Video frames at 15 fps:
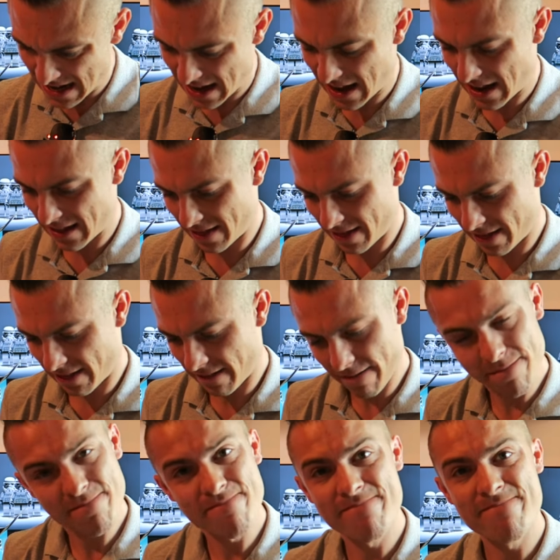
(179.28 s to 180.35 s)
and
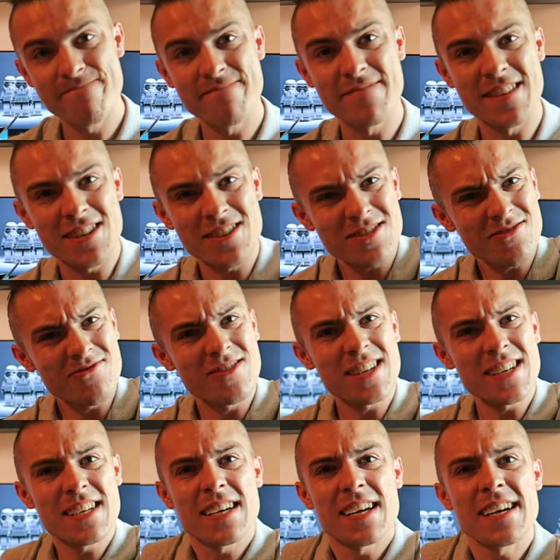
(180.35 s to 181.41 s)
they're all
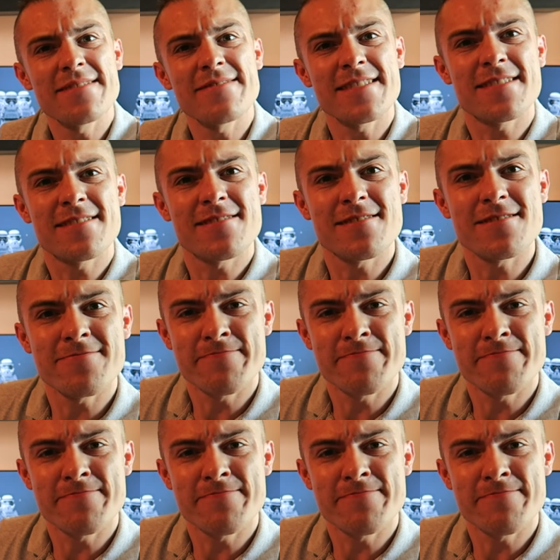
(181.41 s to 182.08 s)
really heavy to